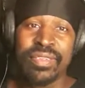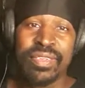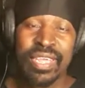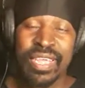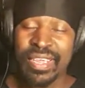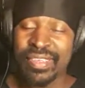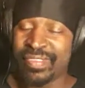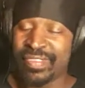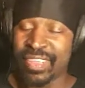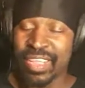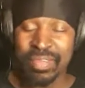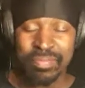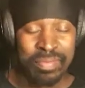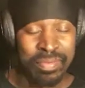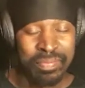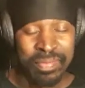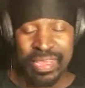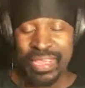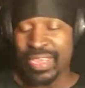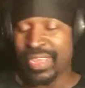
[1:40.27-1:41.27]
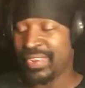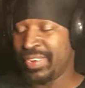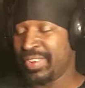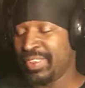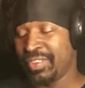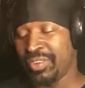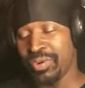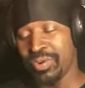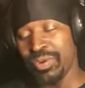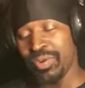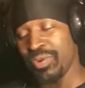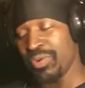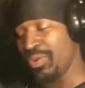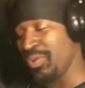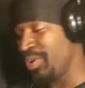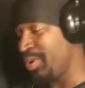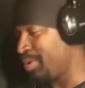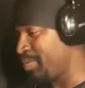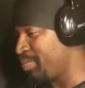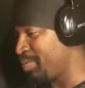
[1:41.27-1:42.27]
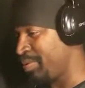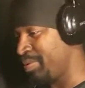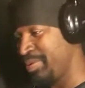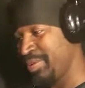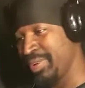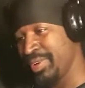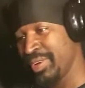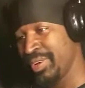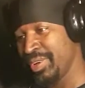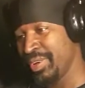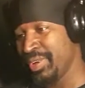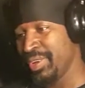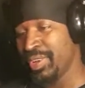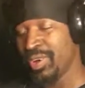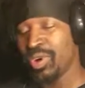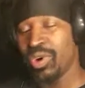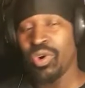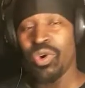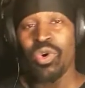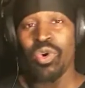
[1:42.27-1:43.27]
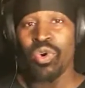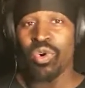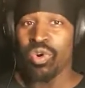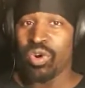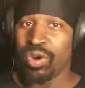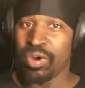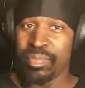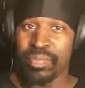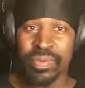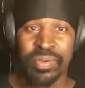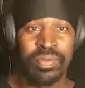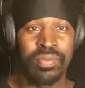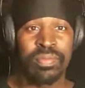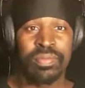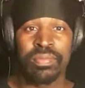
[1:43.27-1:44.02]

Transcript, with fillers: at Summer Madness. Horrible. Horrible.